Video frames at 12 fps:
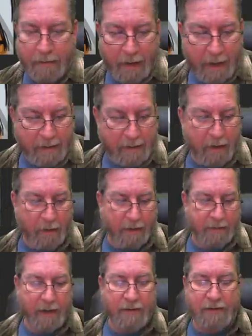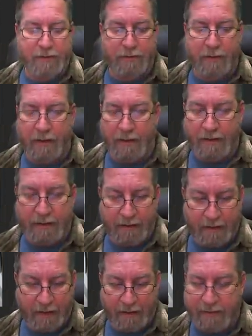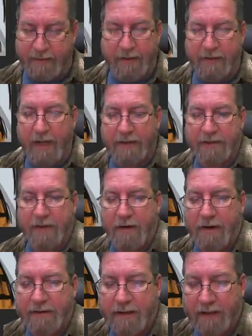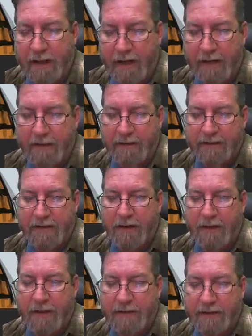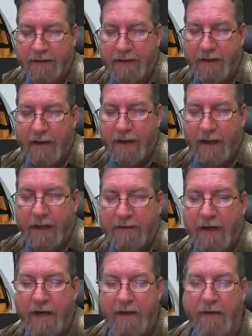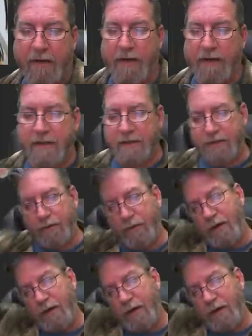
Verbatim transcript: No, I know. I, I it, it did not start as a lion. It started as a, a tiger. I just screwed